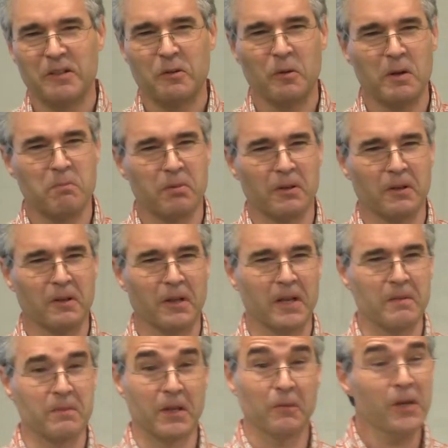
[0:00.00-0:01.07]
We
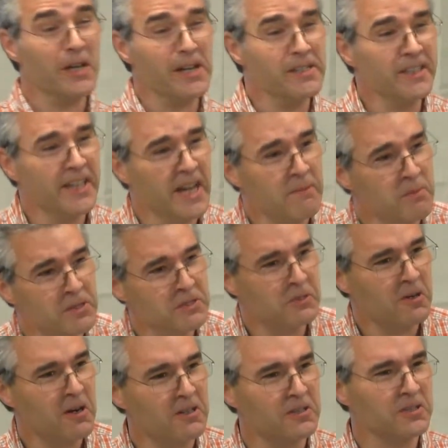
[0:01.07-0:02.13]
proclaimed it. We didn't keep it
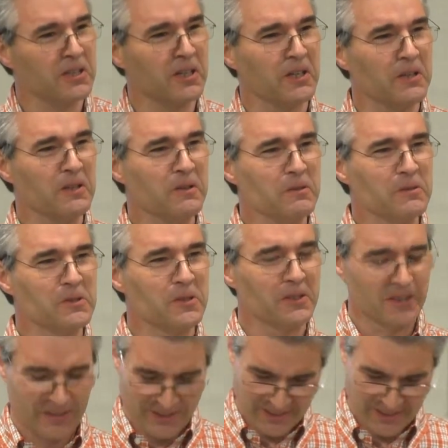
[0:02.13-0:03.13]
to ourselves,